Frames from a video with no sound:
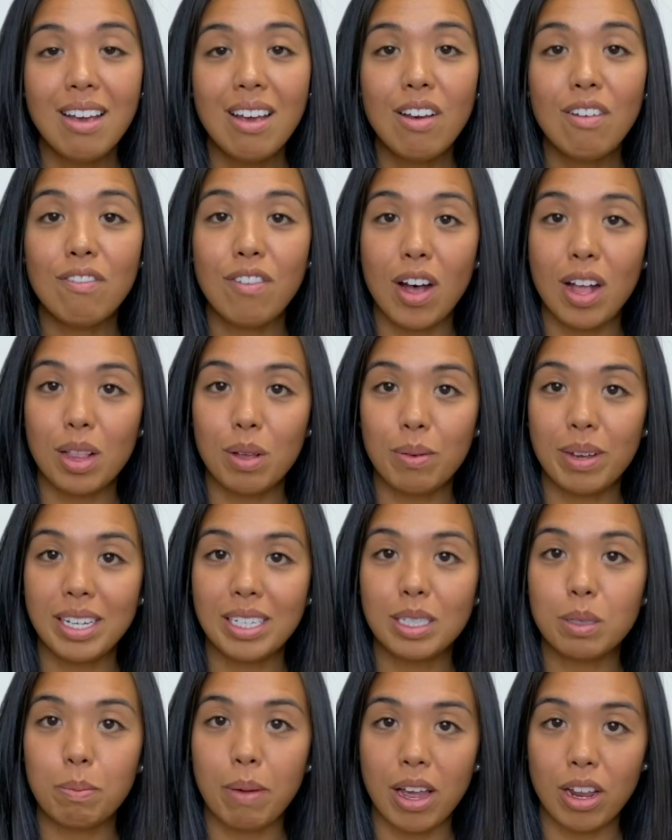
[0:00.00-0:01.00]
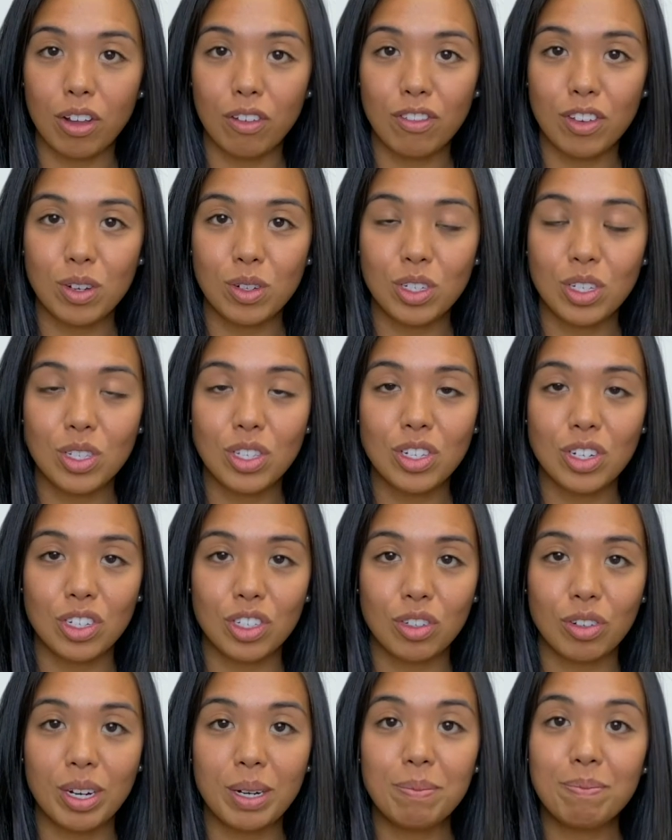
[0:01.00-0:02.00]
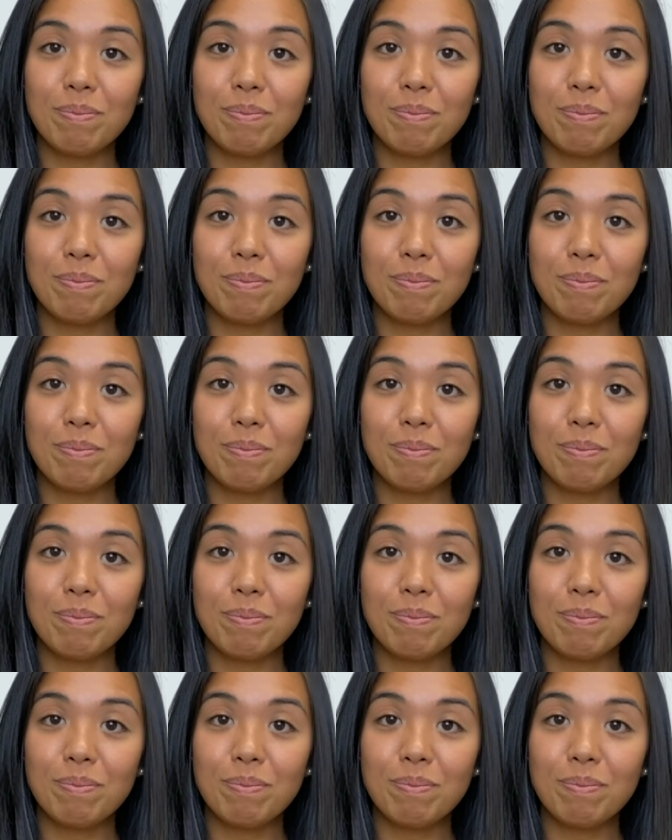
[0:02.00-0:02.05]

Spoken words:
following spinal fusion surgery.